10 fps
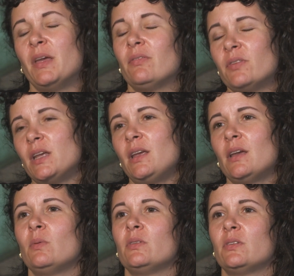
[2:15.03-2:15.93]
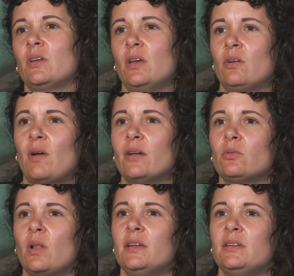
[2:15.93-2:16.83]
epiphany, it was a
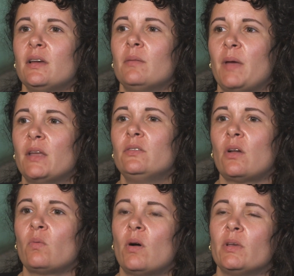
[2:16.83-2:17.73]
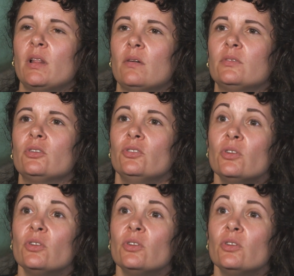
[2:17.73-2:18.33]
gradual idea based on what we love to